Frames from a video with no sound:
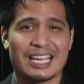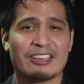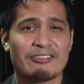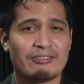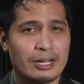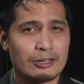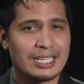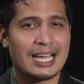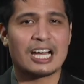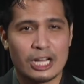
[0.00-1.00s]
a
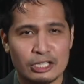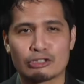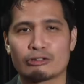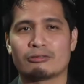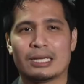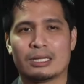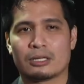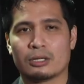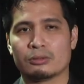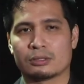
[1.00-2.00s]
very
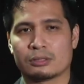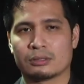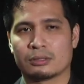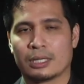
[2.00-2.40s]
underrated coach.